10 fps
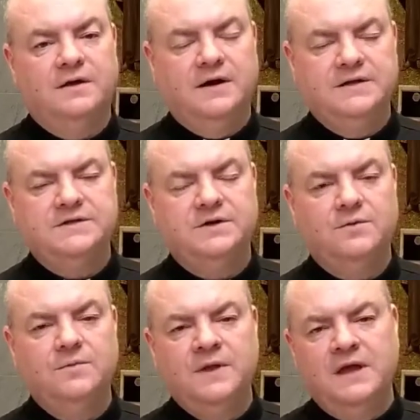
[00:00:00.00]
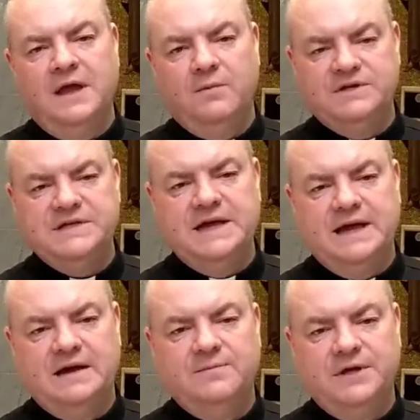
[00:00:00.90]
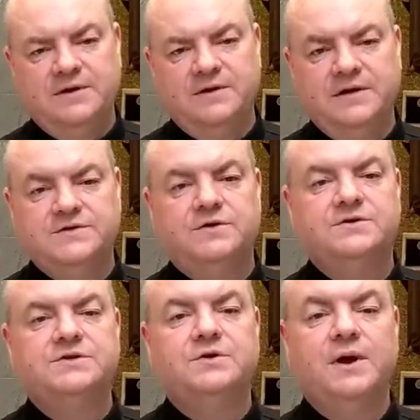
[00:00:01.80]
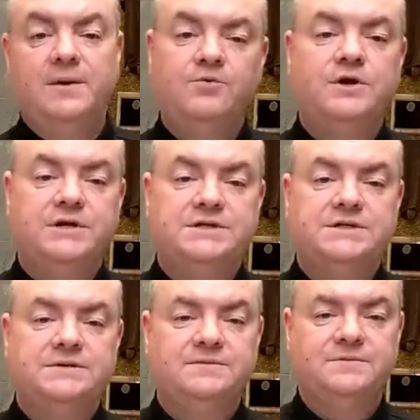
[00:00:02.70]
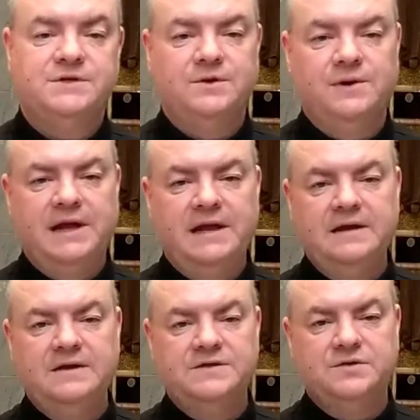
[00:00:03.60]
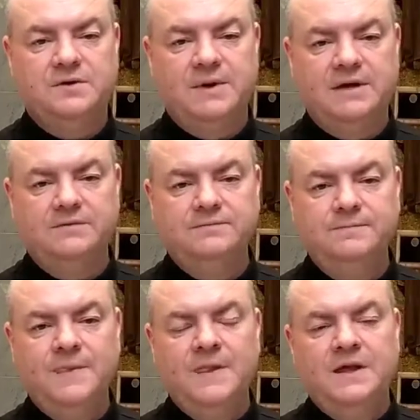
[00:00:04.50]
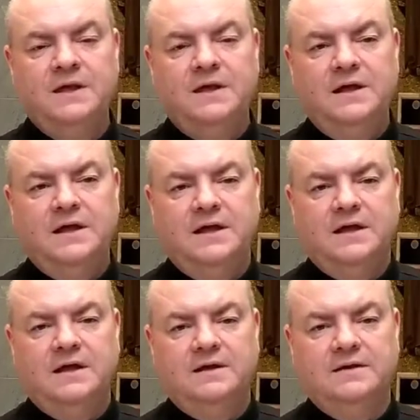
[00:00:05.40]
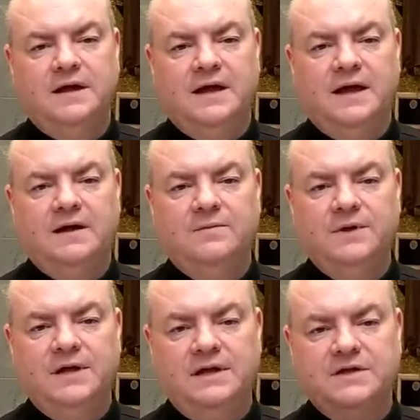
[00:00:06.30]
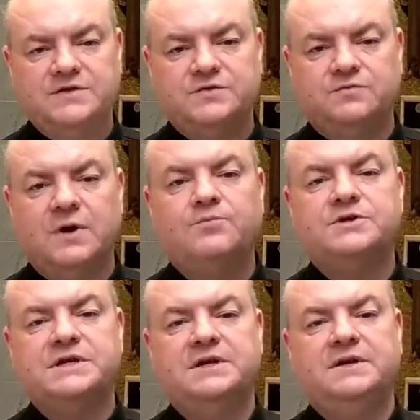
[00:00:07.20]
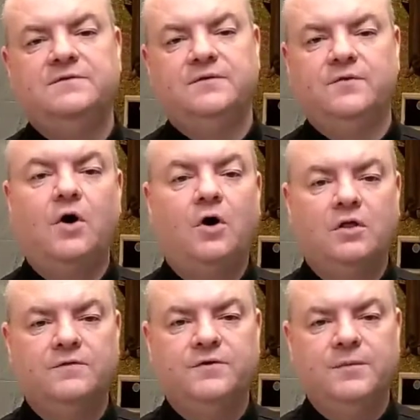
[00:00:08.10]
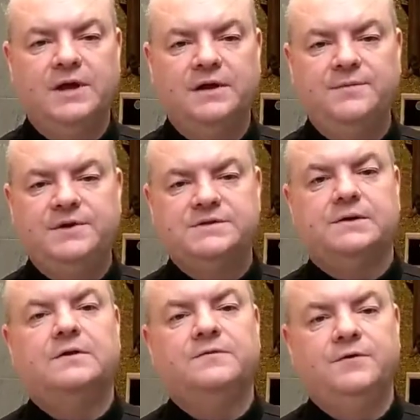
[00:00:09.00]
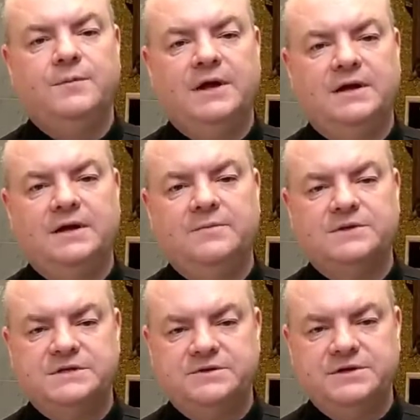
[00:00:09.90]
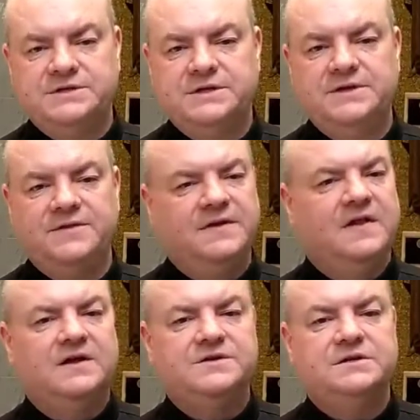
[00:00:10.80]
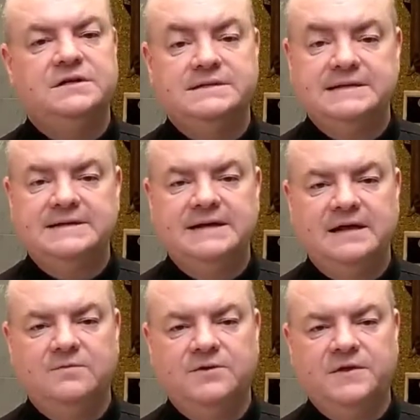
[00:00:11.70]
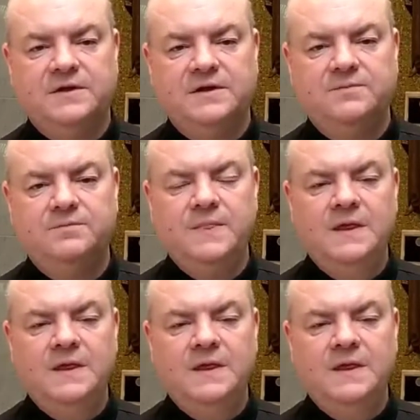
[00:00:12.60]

All right, so we see Adam here is also a priest. So Eden is on a mountain and Adam is representative of all of humanity because all of humanity mysteriously, theologically, is contained within him.